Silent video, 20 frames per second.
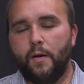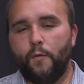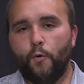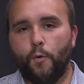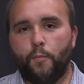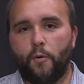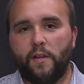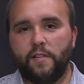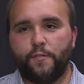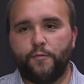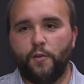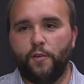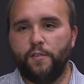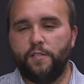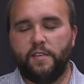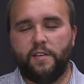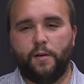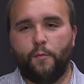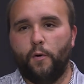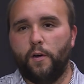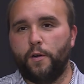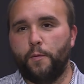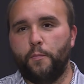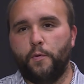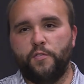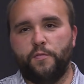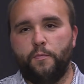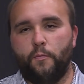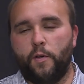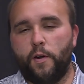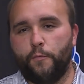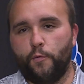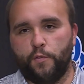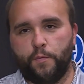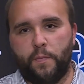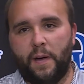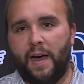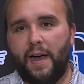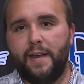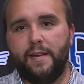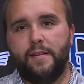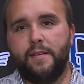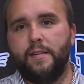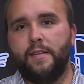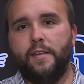Well, Brentsville is in a wonderful, wonderful spot.